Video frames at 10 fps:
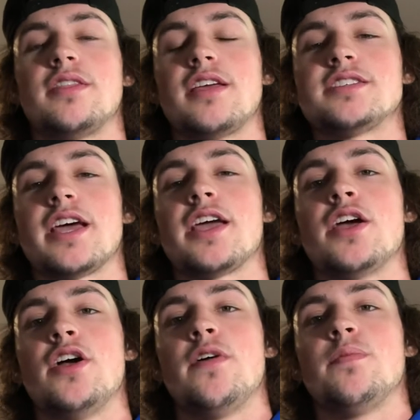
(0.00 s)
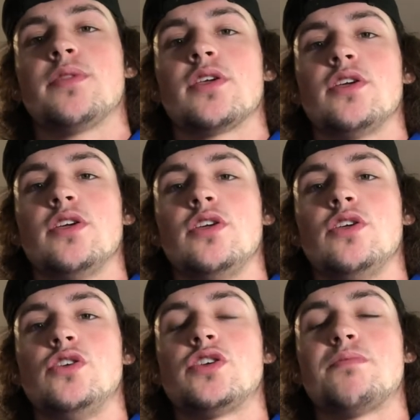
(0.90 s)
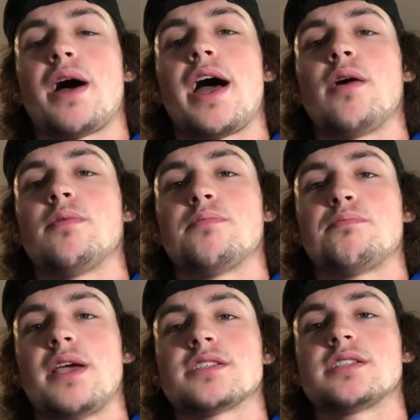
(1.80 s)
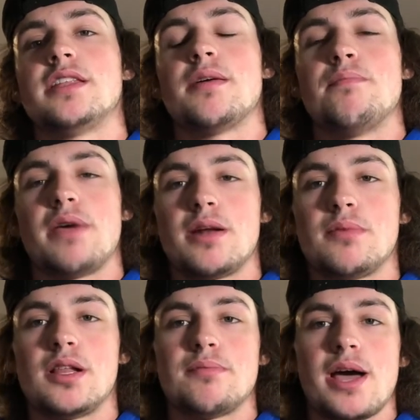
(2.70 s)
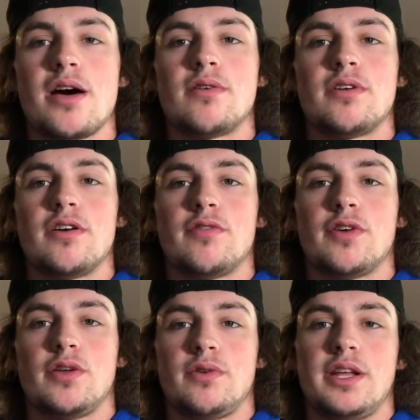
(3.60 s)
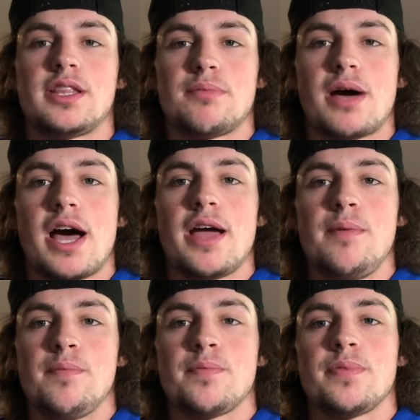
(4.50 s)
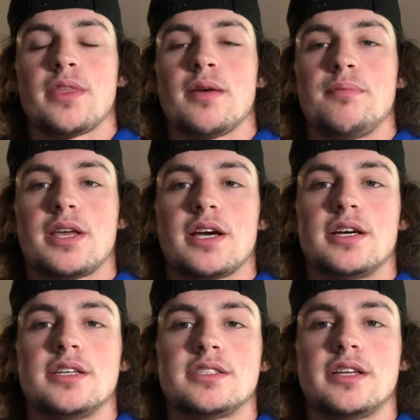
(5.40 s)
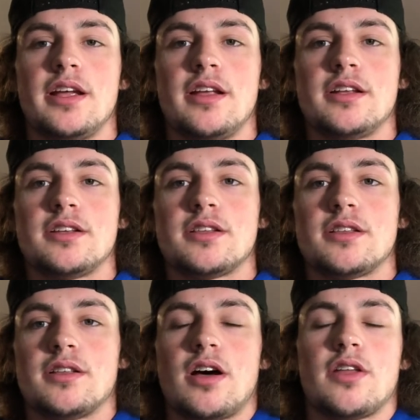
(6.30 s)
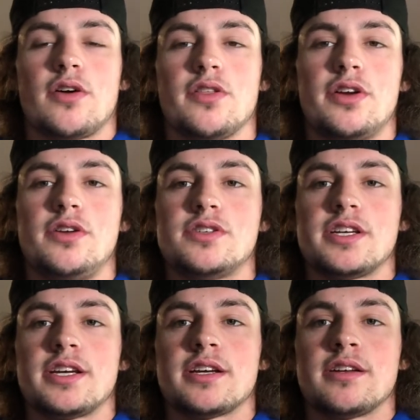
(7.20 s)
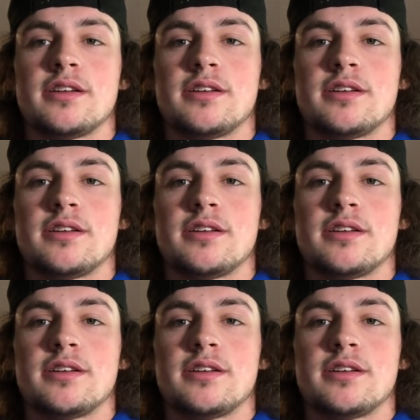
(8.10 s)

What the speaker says: say you should buy basically the minimal amount of what you need to buy, because although they're using